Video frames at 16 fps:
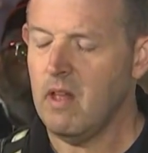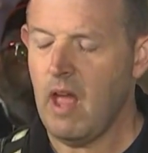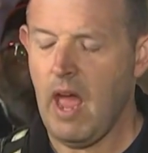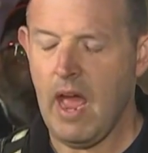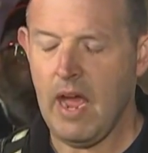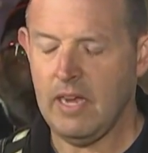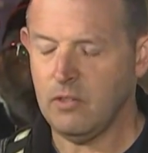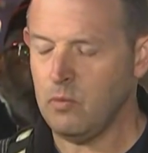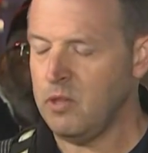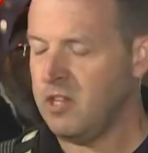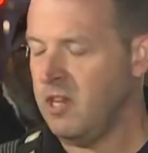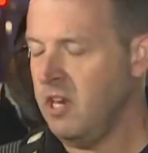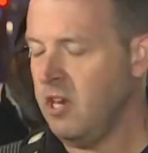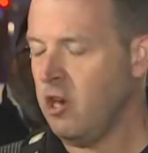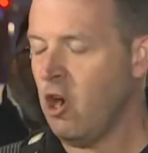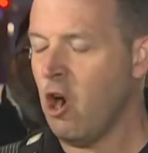As with
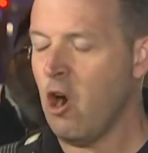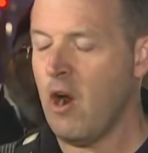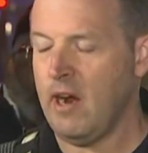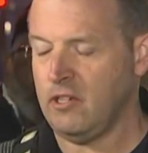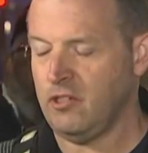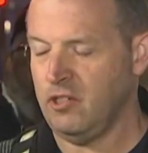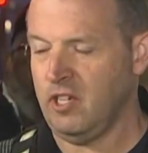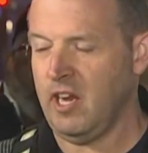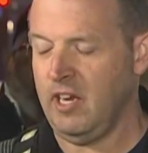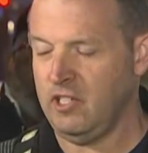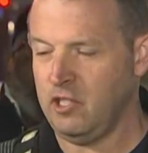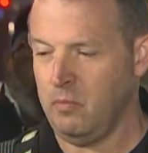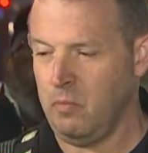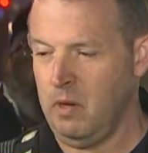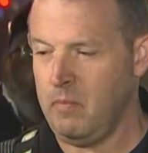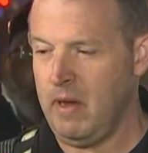any car
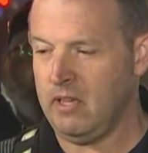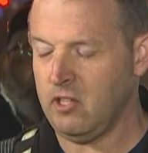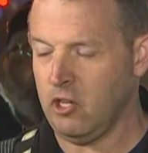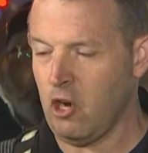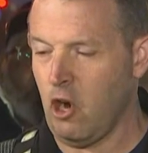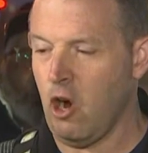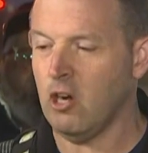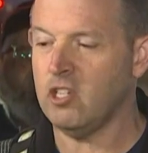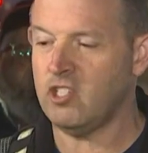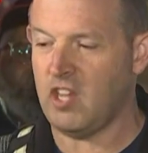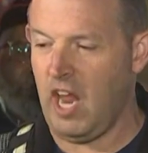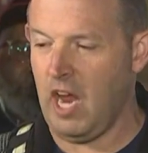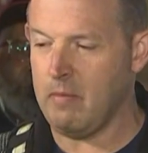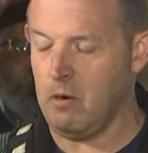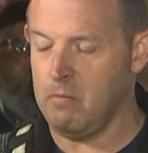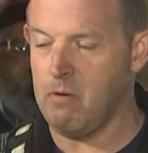extrication, we make the car
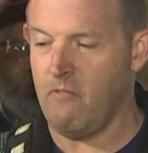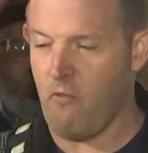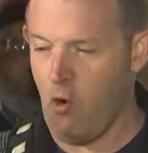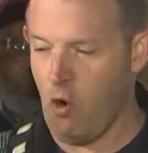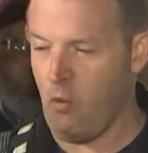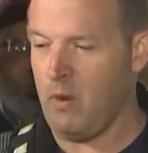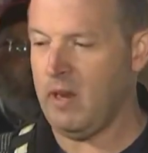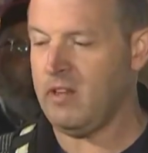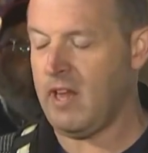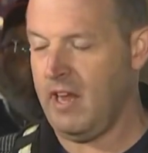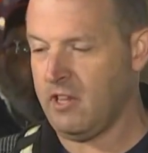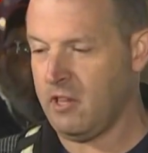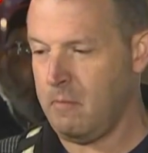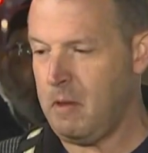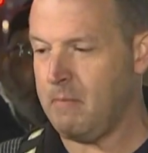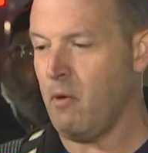stable before we take
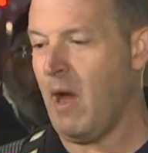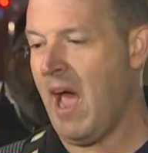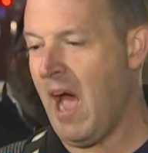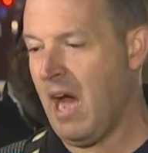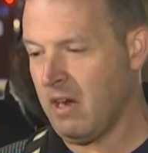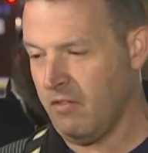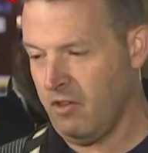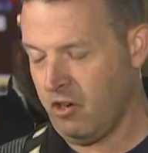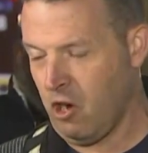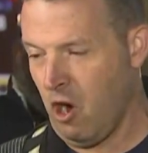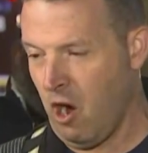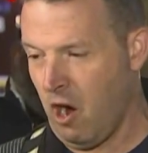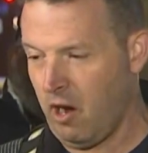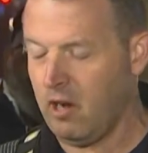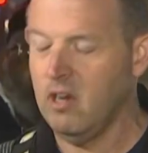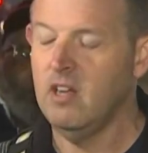the people out of the
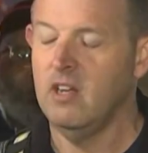car.